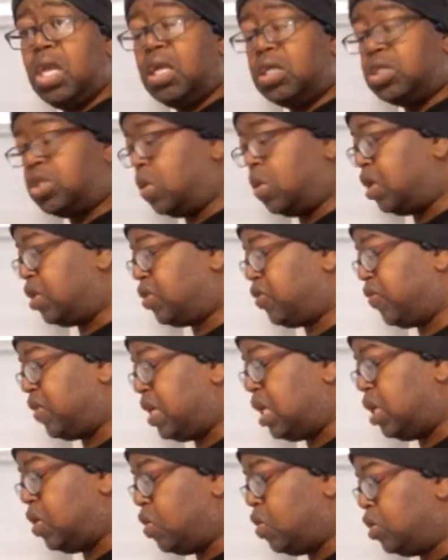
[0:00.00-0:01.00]
So the
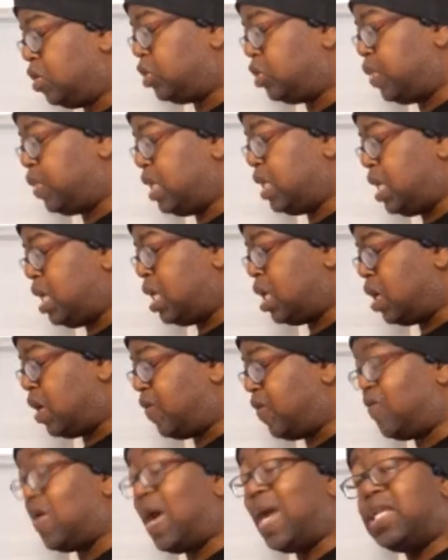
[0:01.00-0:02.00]
three noodles we eat
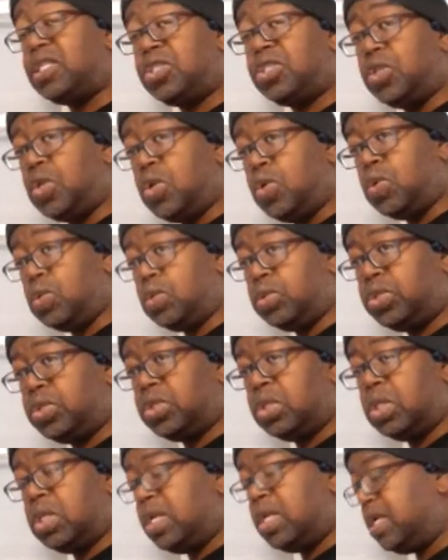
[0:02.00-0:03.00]
are rice
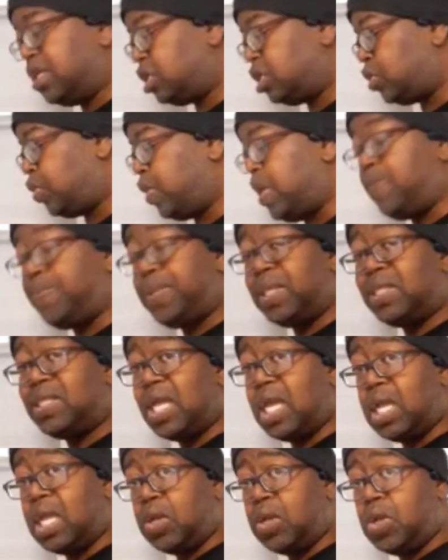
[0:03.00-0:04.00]
noodles, sweet
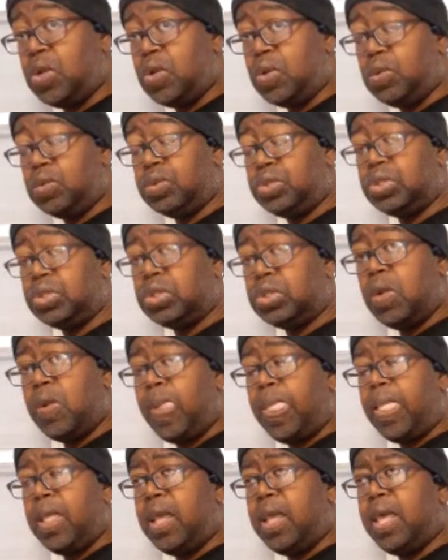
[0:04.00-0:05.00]
potato noodles,
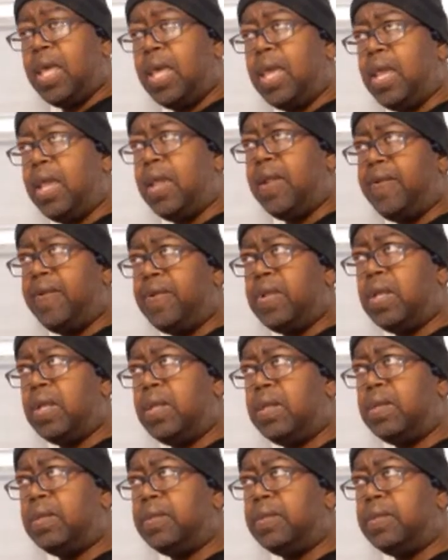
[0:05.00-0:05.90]
and